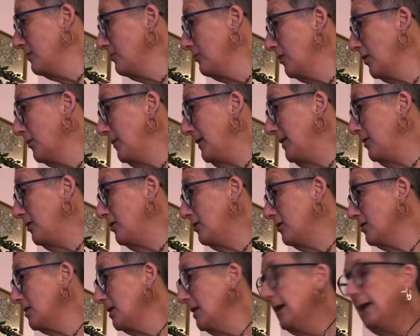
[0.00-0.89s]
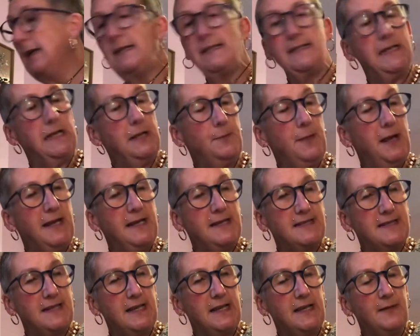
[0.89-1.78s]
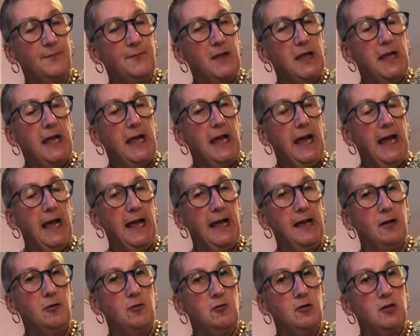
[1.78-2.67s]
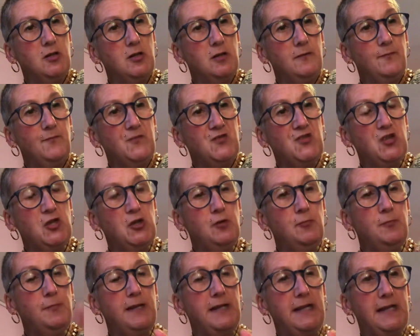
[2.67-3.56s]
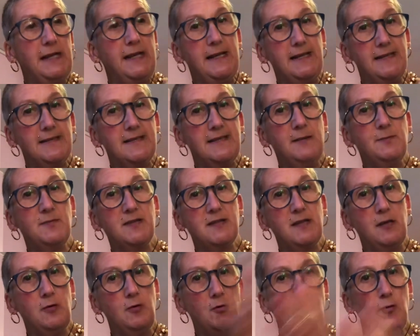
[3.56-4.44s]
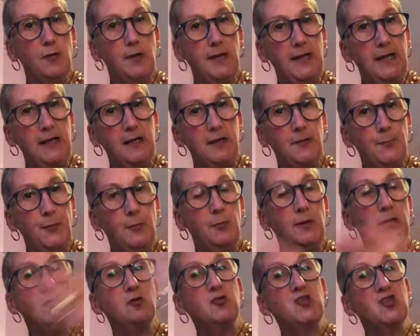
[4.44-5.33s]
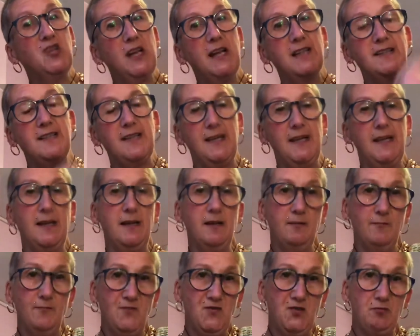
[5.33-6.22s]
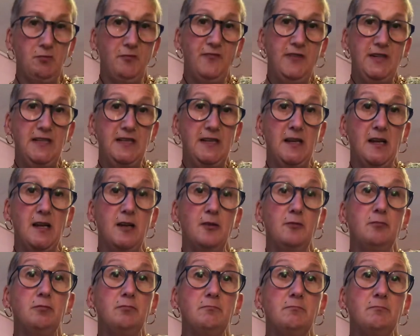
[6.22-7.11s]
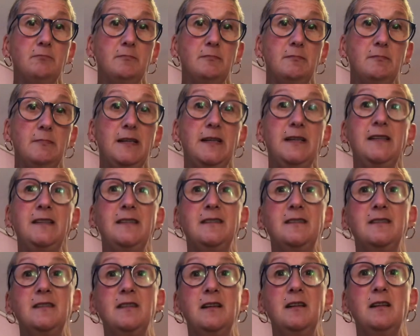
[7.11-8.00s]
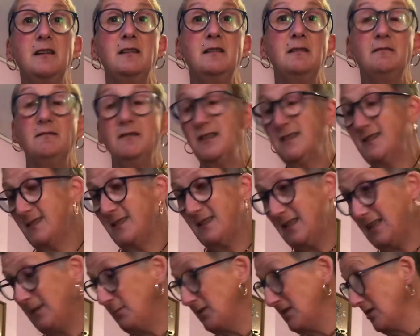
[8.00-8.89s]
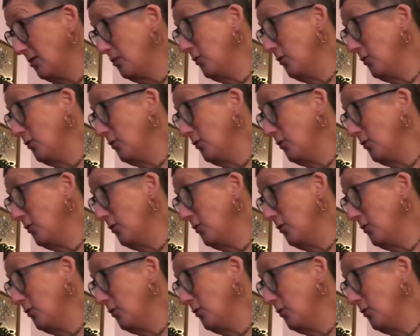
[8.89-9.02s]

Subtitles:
What have we got? Isn't it amazing how 2 minutes seems so quick, but when you're chatting to a video, it doesn't seem as